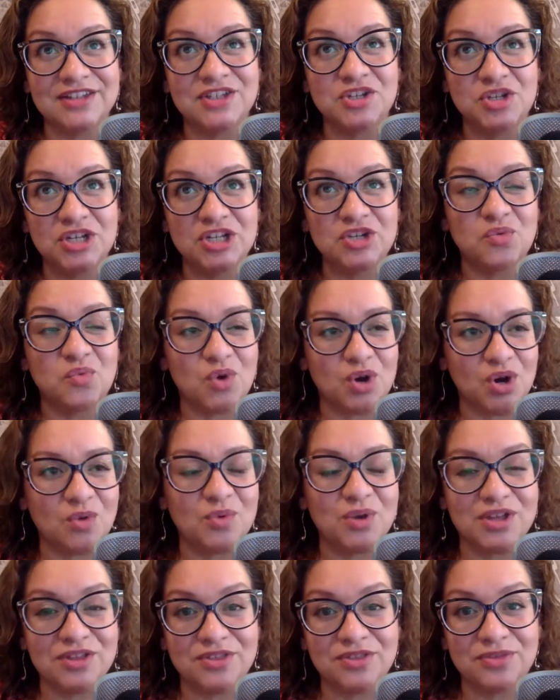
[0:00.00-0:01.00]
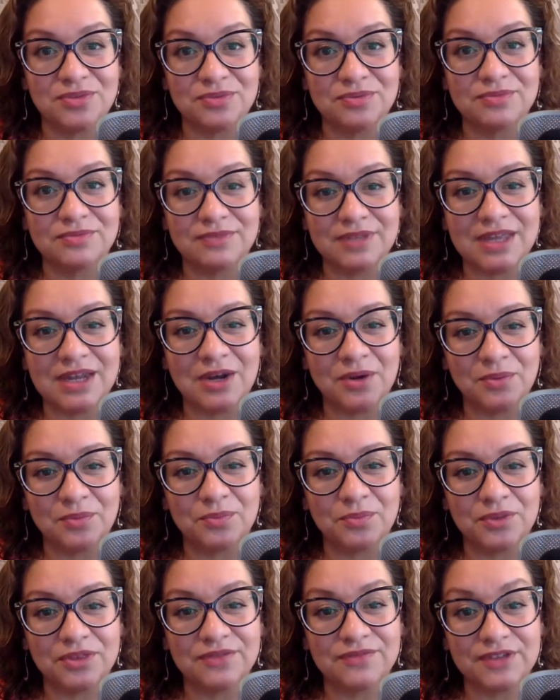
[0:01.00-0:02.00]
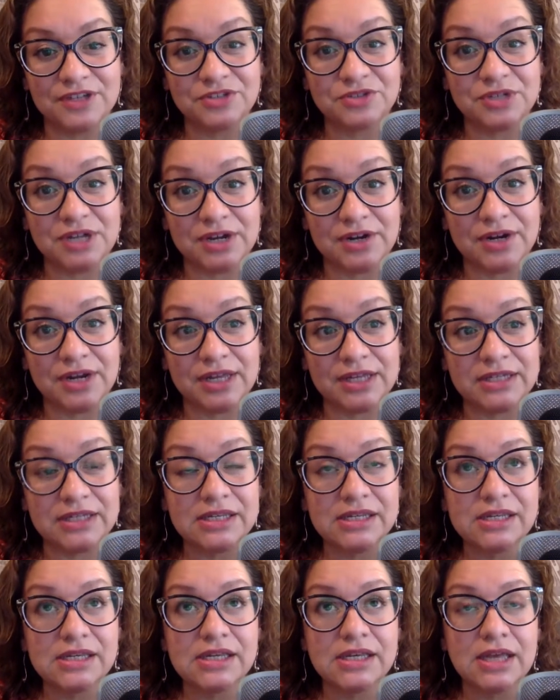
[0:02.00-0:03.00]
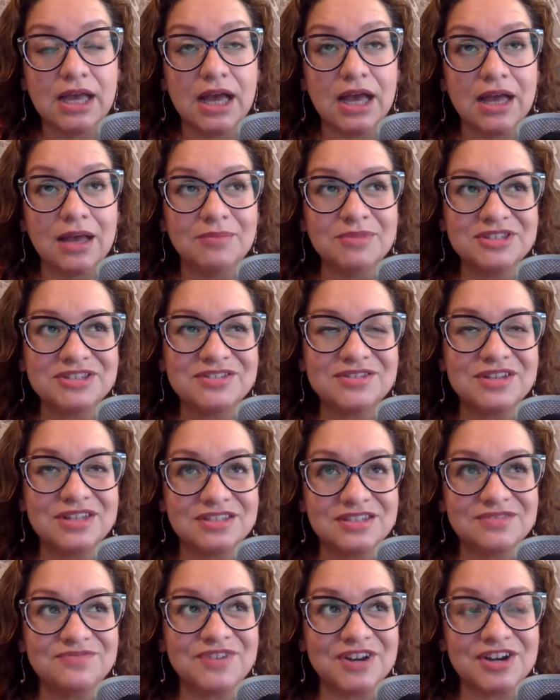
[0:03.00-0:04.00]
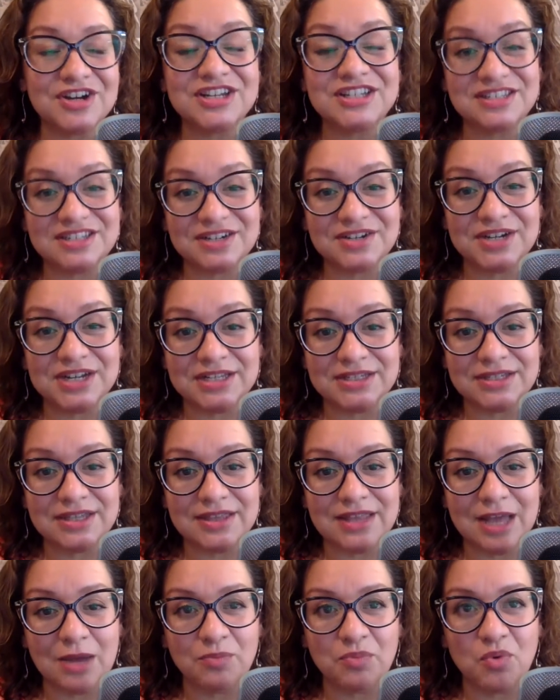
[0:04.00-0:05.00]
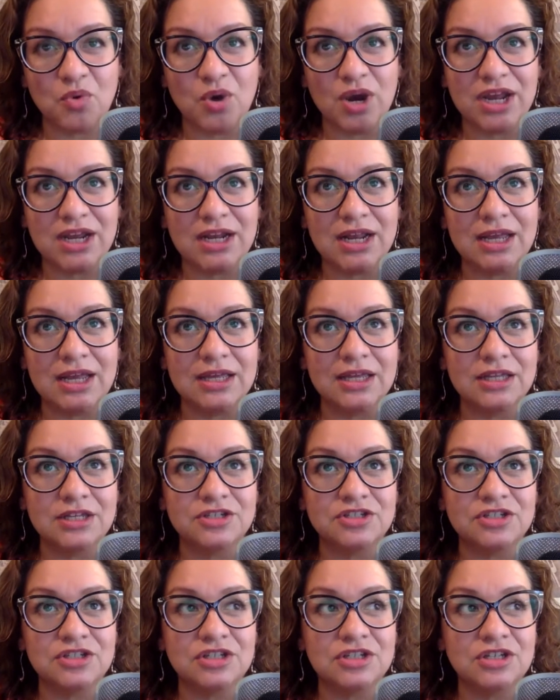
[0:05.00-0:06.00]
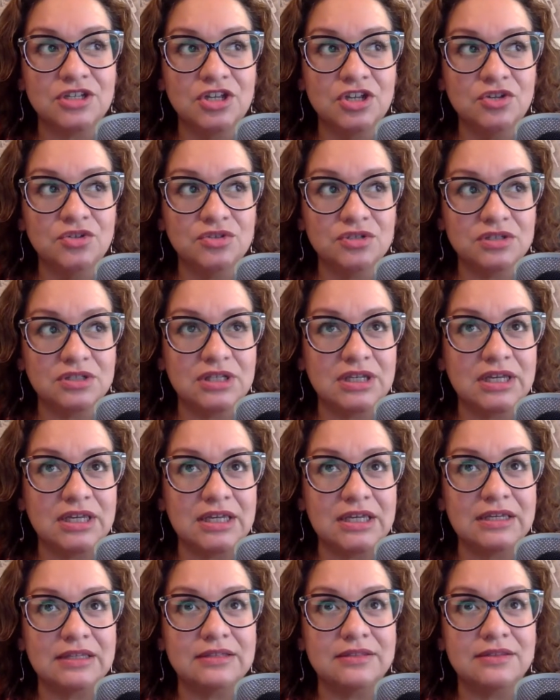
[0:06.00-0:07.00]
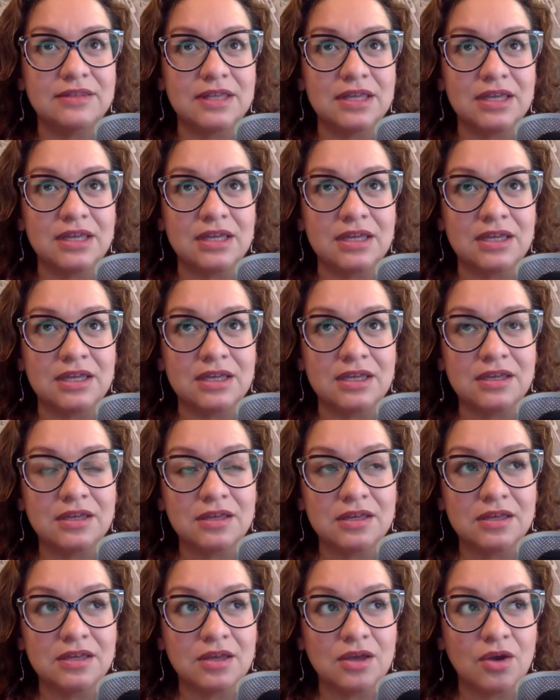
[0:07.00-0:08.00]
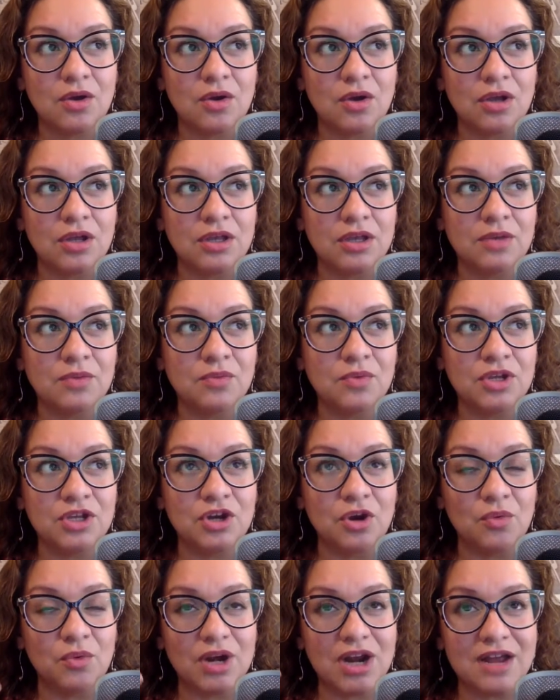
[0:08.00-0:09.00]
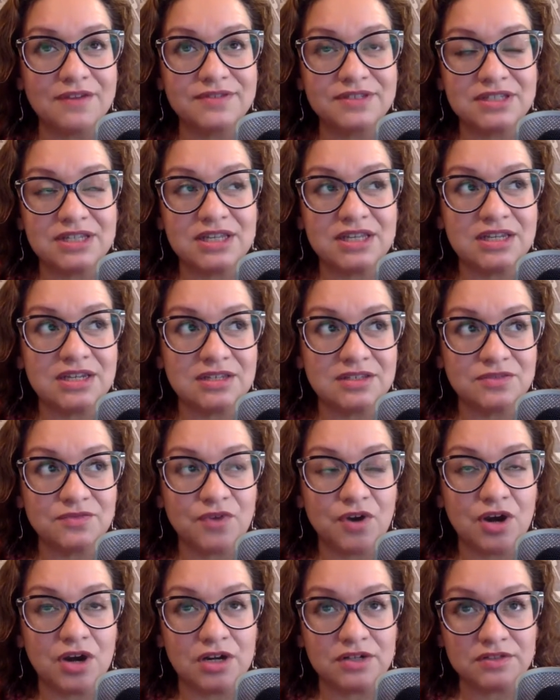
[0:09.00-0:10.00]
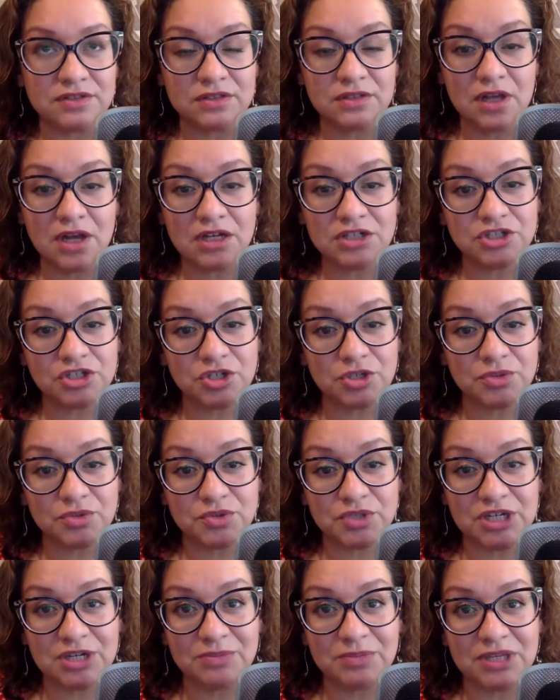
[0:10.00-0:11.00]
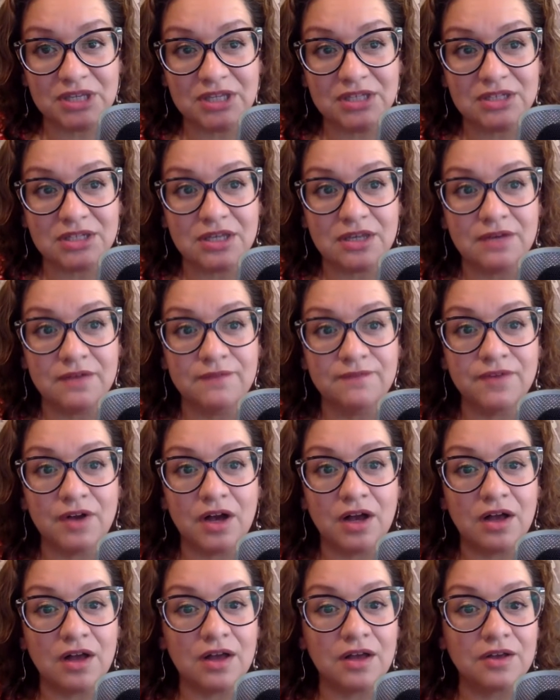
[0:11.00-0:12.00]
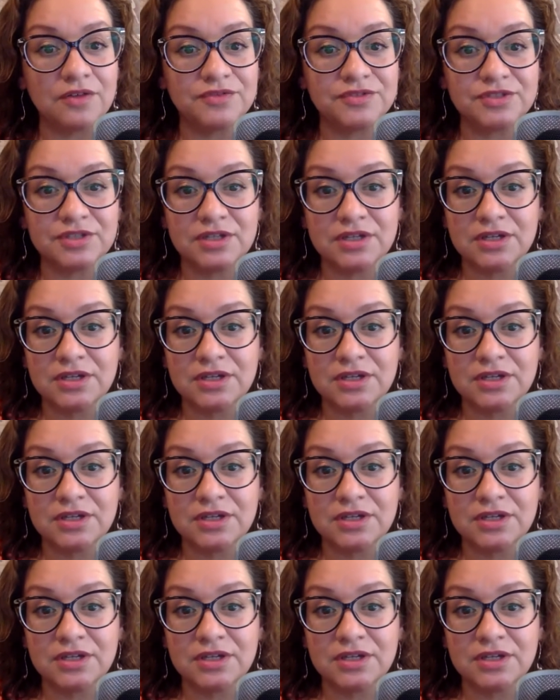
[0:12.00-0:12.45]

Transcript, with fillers: you need to work with. You know, with a veterinarian, um, it's a, it's very serious at that point, and usually the you know what i've seen as far as long-term treatment it involves